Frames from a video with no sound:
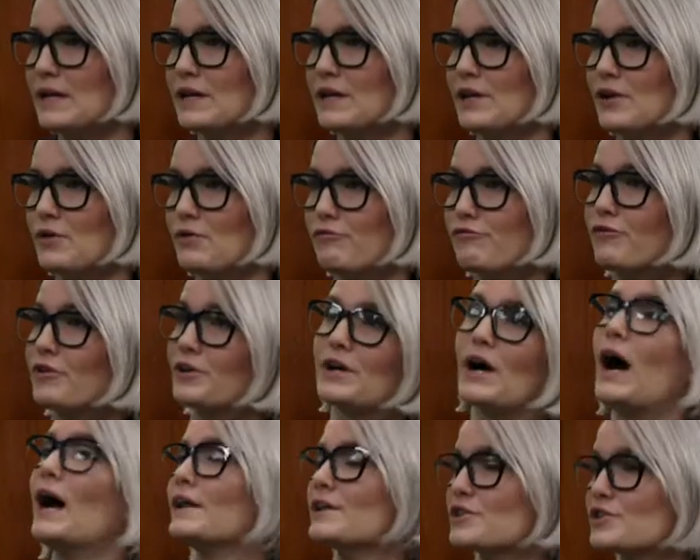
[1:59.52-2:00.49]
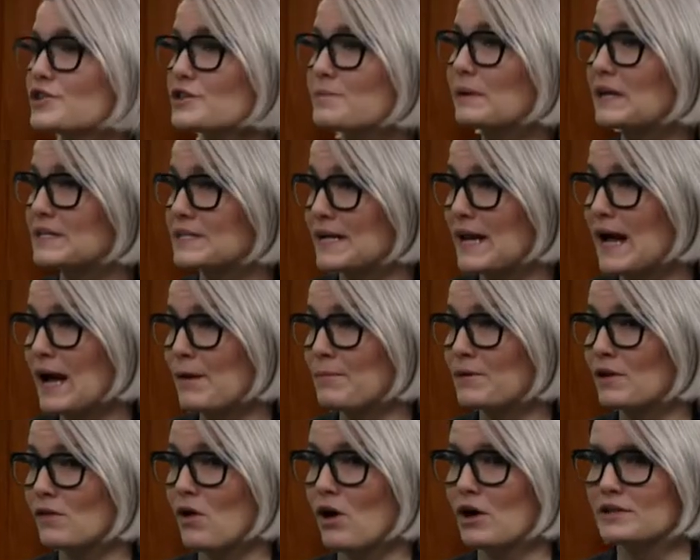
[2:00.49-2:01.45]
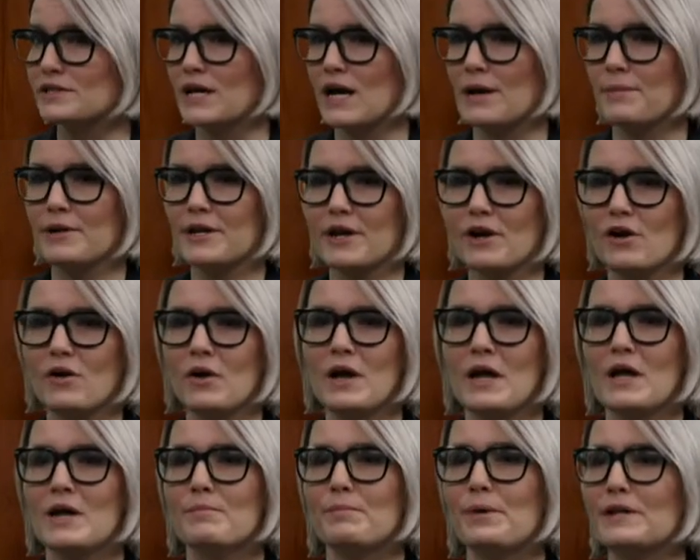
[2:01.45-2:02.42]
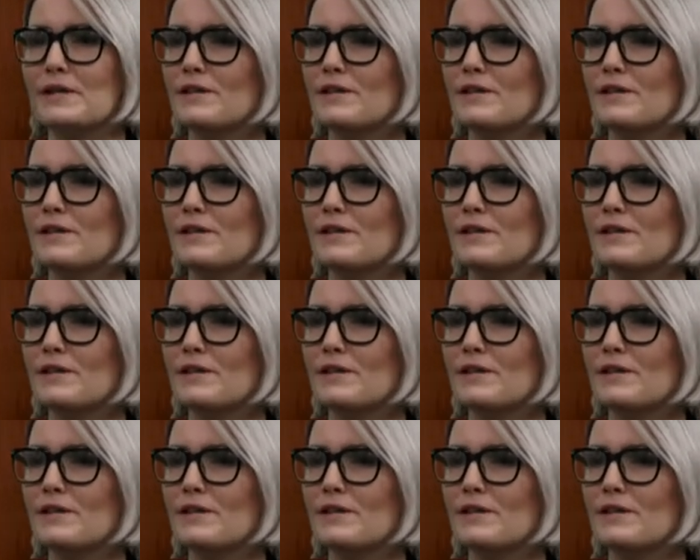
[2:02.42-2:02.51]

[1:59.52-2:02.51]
you know, forgotten just because it happened a long time ago. But